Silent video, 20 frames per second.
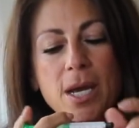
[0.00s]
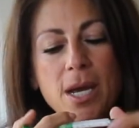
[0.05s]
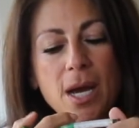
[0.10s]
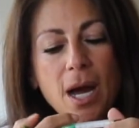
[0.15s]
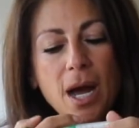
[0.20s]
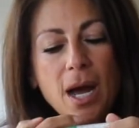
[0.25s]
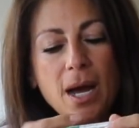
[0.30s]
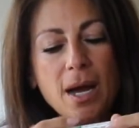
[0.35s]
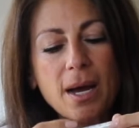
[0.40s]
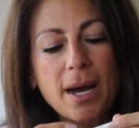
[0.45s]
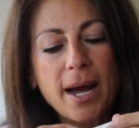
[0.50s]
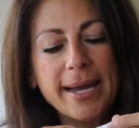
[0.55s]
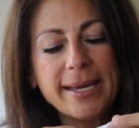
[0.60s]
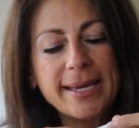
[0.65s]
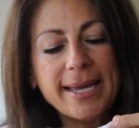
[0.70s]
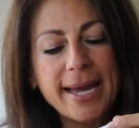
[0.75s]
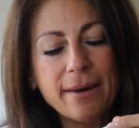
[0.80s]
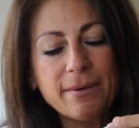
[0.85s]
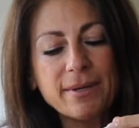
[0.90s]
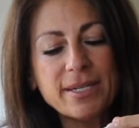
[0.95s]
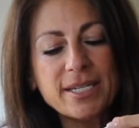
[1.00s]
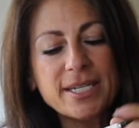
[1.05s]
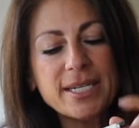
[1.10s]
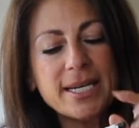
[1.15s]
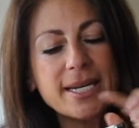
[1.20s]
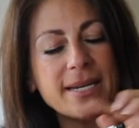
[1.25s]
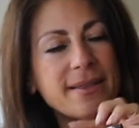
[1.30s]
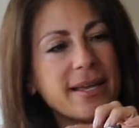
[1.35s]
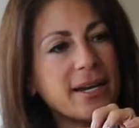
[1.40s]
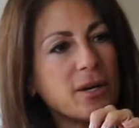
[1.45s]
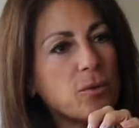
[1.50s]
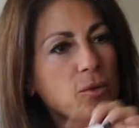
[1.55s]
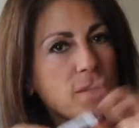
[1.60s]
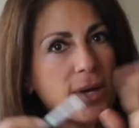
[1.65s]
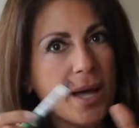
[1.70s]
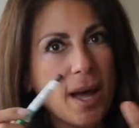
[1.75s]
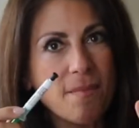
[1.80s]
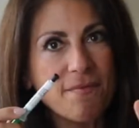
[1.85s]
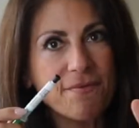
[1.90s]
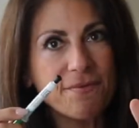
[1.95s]
I guarantee that it will
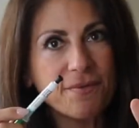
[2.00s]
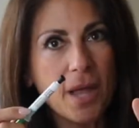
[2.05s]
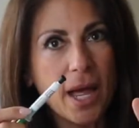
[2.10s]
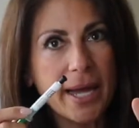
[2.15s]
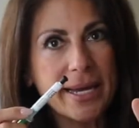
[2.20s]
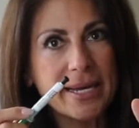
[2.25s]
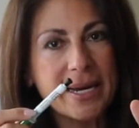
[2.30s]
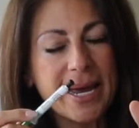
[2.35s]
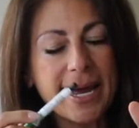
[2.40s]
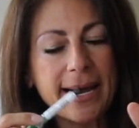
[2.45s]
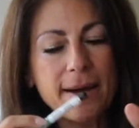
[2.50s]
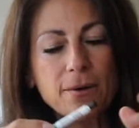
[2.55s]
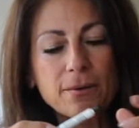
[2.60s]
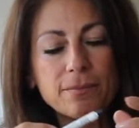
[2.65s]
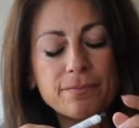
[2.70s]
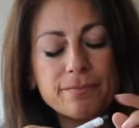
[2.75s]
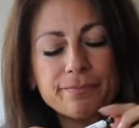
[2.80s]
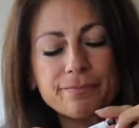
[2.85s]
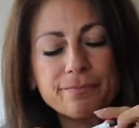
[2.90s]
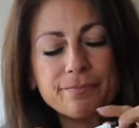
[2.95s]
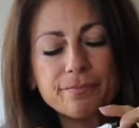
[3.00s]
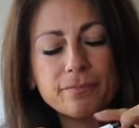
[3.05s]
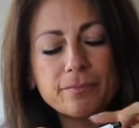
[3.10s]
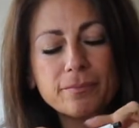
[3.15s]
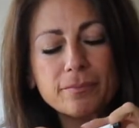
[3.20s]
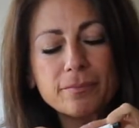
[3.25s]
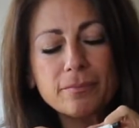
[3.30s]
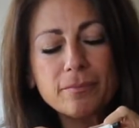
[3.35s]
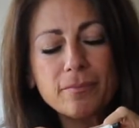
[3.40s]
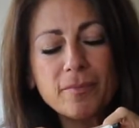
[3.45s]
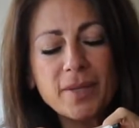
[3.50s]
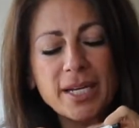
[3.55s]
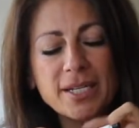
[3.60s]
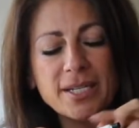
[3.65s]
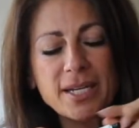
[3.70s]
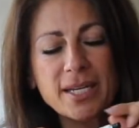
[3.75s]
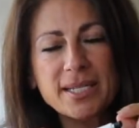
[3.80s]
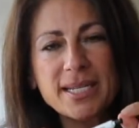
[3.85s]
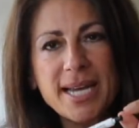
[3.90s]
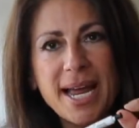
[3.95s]
come flying out. It
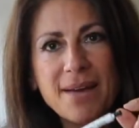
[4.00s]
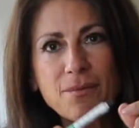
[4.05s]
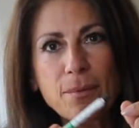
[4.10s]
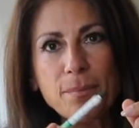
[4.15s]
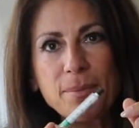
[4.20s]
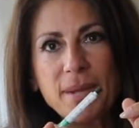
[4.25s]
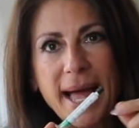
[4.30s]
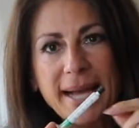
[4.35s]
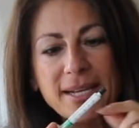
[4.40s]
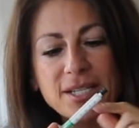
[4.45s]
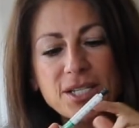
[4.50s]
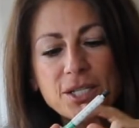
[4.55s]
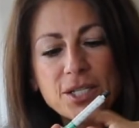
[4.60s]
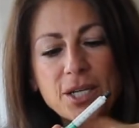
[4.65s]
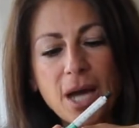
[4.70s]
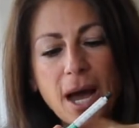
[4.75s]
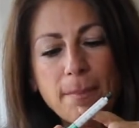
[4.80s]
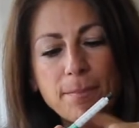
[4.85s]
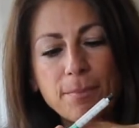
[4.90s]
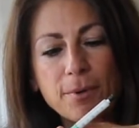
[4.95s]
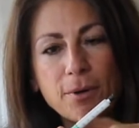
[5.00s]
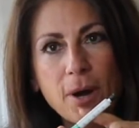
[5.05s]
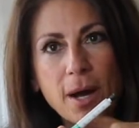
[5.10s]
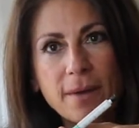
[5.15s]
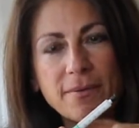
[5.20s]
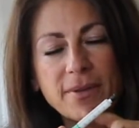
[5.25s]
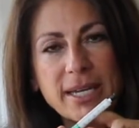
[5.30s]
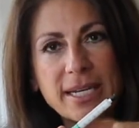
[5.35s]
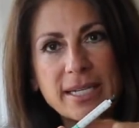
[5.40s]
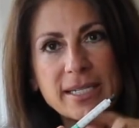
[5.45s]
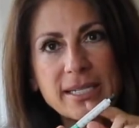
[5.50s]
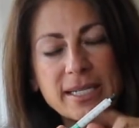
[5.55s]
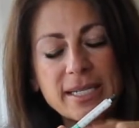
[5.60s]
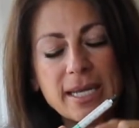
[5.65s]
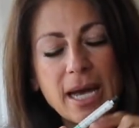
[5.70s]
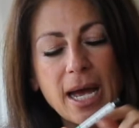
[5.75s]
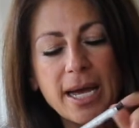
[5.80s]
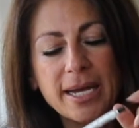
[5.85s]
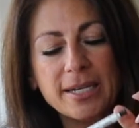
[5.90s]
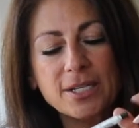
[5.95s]
doesn't have a black stopper on the
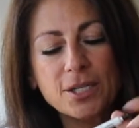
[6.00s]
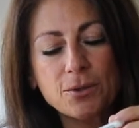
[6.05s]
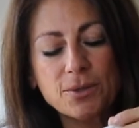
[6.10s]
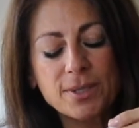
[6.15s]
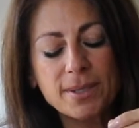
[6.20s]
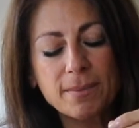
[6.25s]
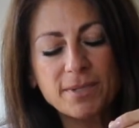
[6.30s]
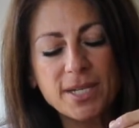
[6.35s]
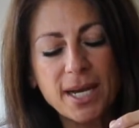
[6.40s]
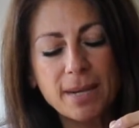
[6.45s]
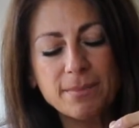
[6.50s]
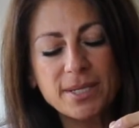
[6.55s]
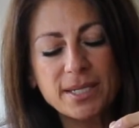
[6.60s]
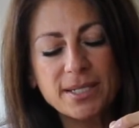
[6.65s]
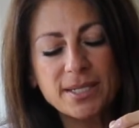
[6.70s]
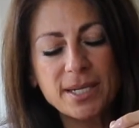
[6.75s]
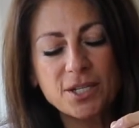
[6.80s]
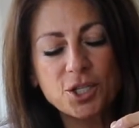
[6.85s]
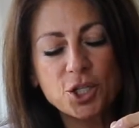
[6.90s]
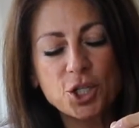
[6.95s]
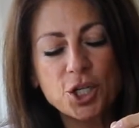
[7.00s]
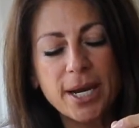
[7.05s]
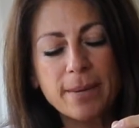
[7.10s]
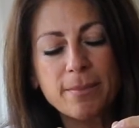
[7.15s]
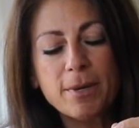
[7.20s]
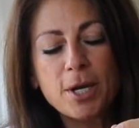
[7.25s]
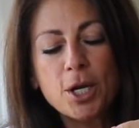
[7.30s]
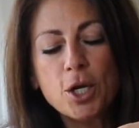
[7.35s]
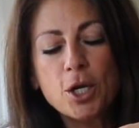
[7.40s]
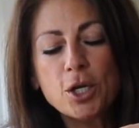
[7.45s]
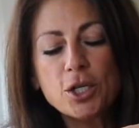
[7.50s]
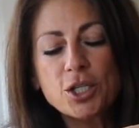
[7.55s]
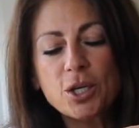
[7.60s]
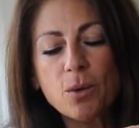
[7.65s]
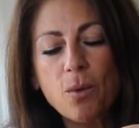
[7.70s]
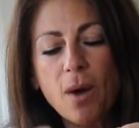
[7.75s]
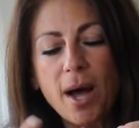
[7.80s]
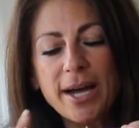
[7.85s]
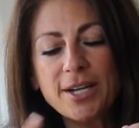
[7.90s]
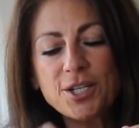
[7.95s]
inside, so sometimes it does jam.
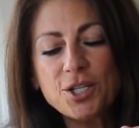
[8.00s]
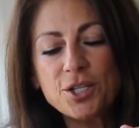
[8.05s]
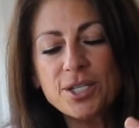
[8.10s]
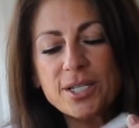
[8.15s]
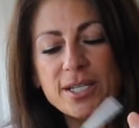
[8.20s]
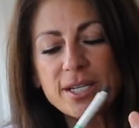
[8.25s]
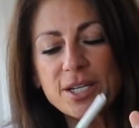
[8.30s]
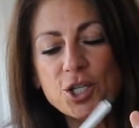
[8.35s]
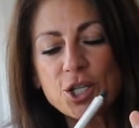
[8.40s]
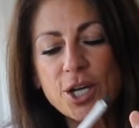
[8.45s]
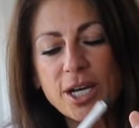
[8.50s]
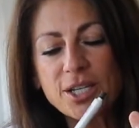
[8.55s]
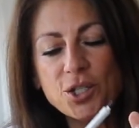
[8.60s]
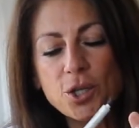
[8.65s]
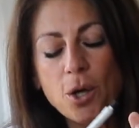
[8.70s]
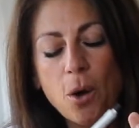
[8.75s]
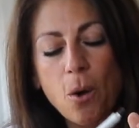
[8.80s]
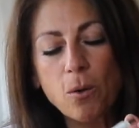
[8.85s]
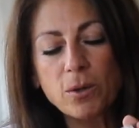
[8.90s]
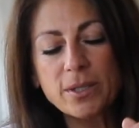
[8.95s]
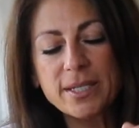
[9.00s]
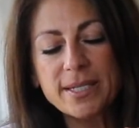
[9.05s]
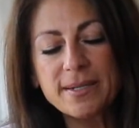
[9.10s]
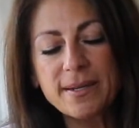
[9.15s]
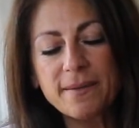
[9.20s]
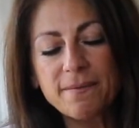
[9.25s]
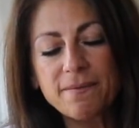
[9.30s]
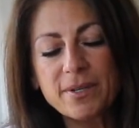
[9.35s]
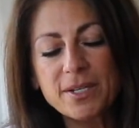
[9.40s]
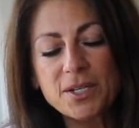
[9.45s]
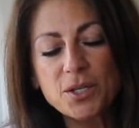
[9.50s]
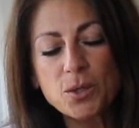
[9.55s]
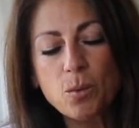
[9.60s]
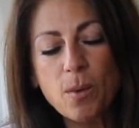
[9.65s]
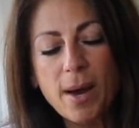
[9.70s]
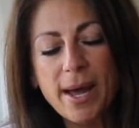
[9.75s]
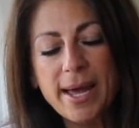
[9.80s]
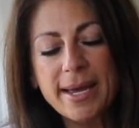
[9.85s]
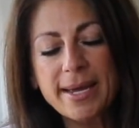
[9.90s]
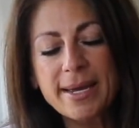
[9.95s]
So I just suggest holding it this
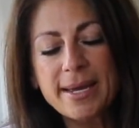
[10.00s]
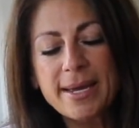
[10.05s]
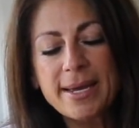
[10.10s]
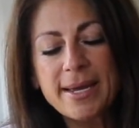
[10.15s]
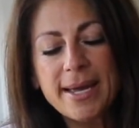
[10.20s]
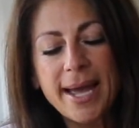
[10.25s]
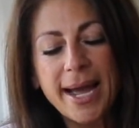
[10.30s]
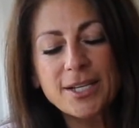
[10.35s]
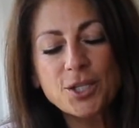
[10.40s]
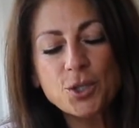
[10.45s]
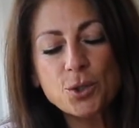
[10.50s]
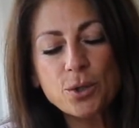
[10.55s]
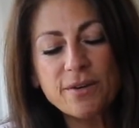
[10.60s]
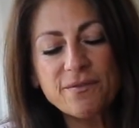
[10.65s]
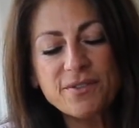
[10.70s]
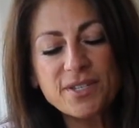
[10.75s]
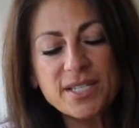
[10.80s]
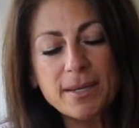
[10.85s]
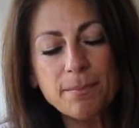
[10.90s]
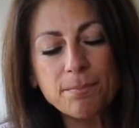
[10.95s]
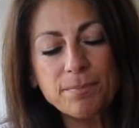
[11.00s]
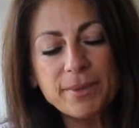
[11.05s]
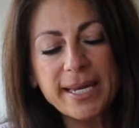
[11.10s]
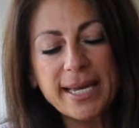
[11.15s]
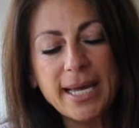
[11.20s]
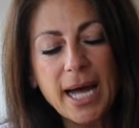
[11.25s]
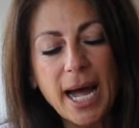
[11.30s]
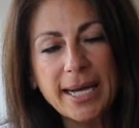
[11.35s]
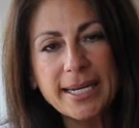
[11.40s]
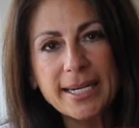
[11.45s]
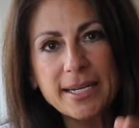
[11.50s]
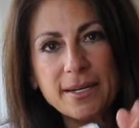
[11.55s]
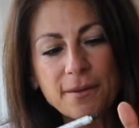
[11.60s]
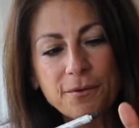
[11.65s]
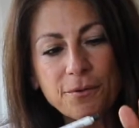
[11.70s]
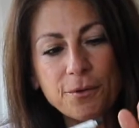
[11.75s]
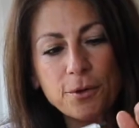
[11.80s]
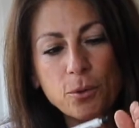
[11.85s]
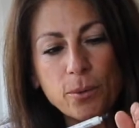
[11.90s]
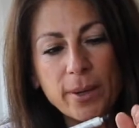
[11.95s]
way and sort of simply guiding it
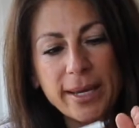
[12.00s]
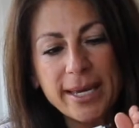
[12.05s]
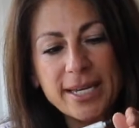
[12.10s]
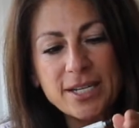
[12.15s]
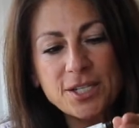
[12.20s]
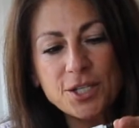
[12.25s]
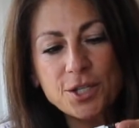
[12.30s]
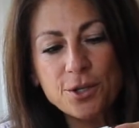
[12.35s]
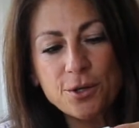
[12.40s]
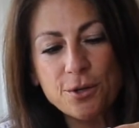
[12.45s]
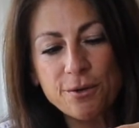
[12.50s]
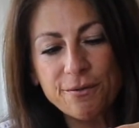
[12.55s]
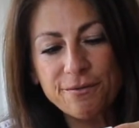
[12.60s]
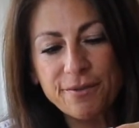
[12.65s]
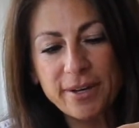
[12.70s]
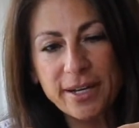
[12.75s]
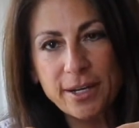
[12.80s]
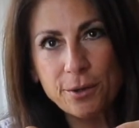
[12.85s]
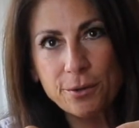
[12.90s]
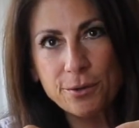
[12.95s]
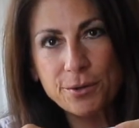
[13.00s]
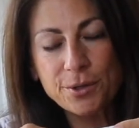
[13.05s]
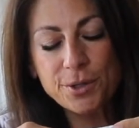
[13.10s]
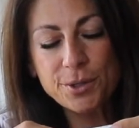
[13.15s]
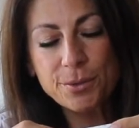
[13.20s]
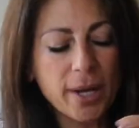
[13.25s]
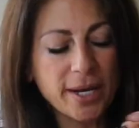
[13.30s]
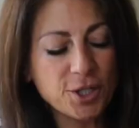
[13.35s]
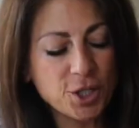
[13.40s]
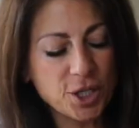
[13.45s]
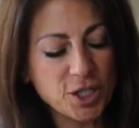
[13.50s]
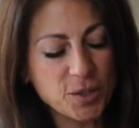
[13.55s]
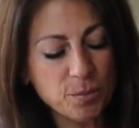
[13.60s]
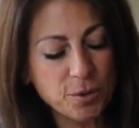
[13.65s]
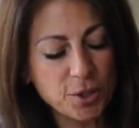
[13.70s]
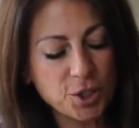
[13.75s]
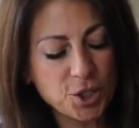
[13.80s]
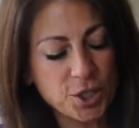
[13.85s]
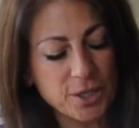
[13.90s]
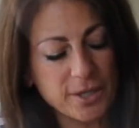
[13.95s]
through into your fingers and just
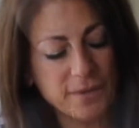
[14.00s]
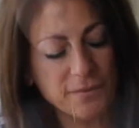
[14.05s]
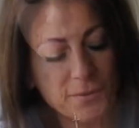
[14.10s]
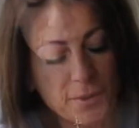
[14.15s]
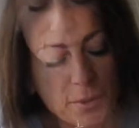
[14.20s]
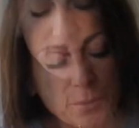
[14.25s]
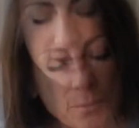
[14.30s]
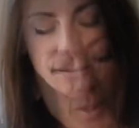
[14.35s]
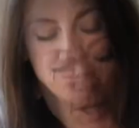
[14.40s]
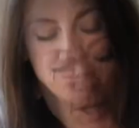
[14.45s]
pushing it through.